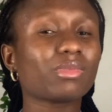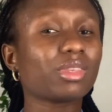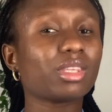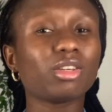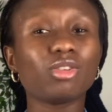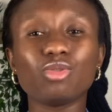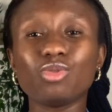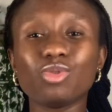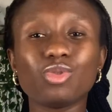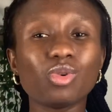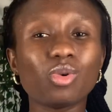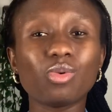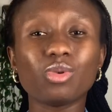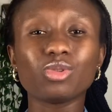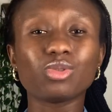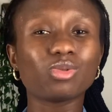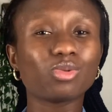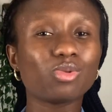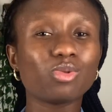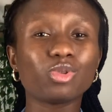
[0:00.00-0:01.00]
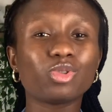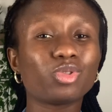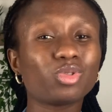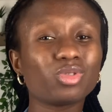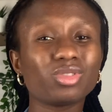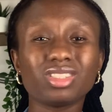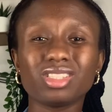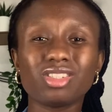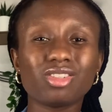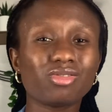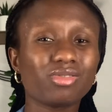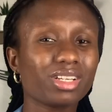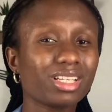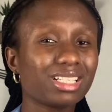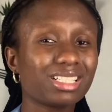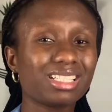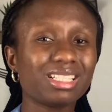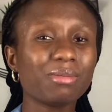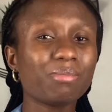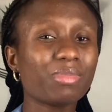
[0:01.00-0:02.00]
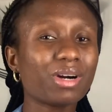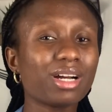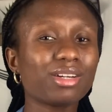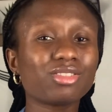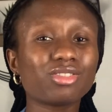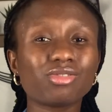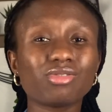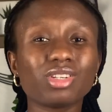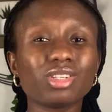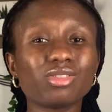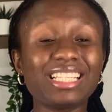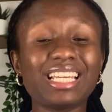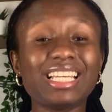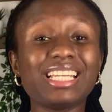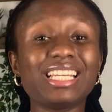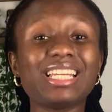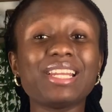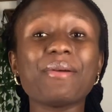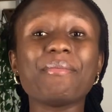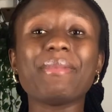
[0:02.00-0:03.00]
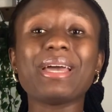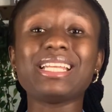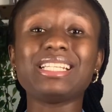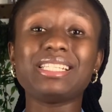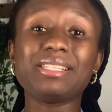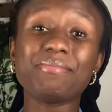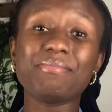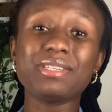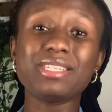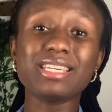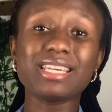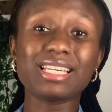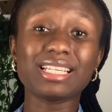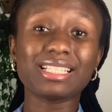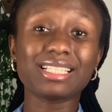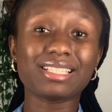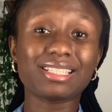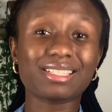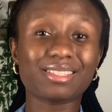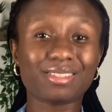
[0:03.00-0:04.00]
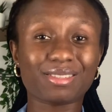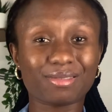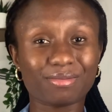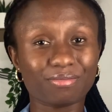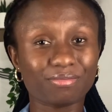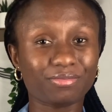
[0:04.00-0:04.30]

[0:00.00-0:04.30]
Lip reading: you don't want to go through the stress, the bank stress. Then my DBS,